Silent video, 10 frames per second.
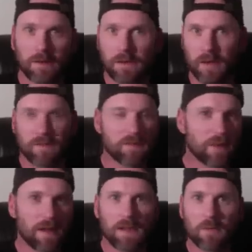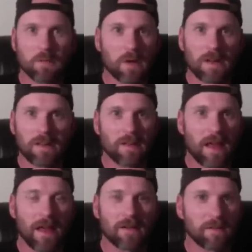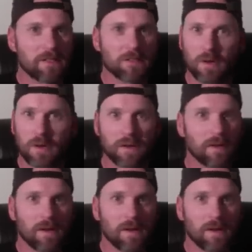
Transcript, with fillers: You don't have to spend any more money than that unless you want to